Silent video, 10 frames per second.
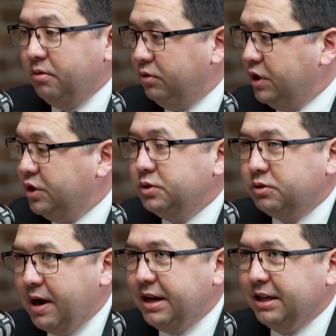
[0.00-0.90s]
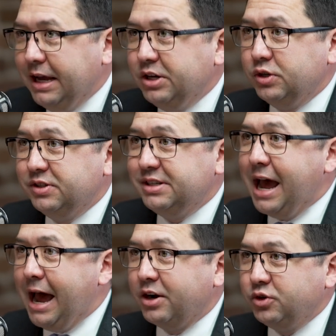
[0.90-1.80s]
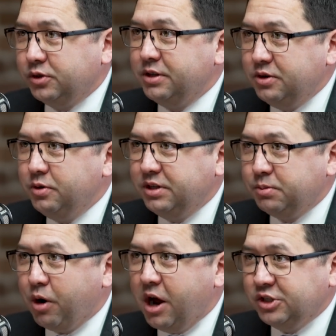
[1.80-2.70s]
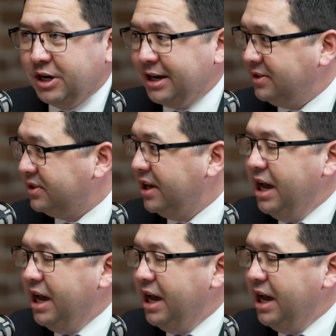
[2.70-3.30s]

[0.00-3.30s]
reduce regulations to actually do these projects